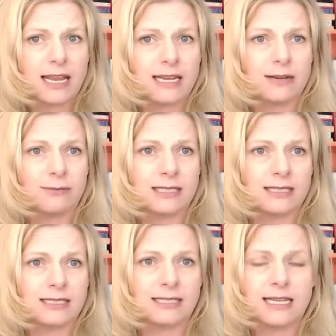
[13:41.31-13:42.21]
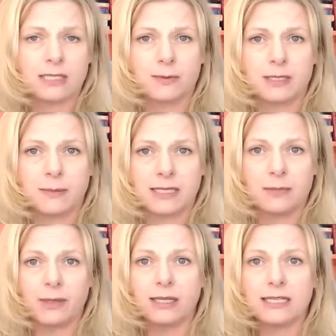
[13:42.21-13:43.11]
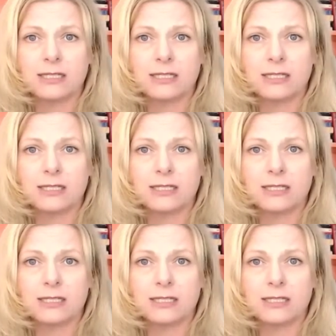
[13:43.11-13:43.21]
and it was the state's responsibility,